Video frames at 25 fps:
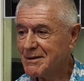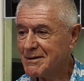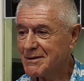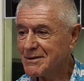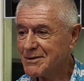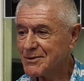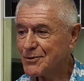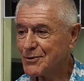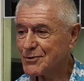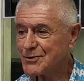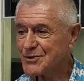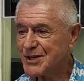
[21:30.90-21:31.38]

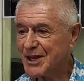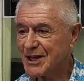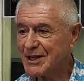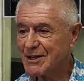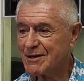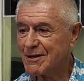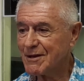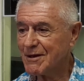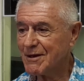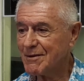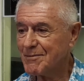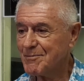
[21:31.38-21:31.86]
Does
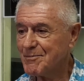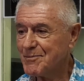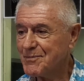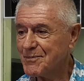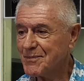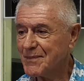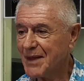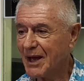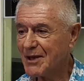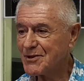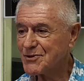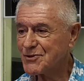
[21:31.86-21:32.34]
that
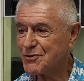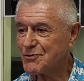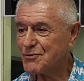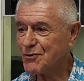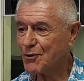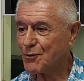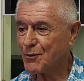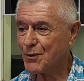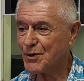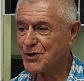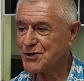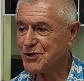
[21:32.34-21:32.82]
answer your
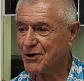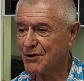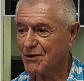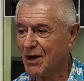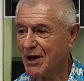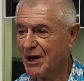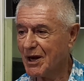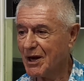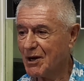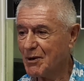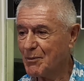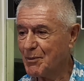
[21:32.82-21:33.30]
question a
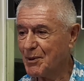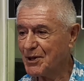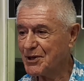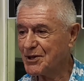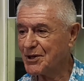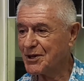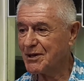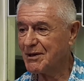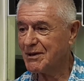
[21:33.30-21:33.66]
little bit?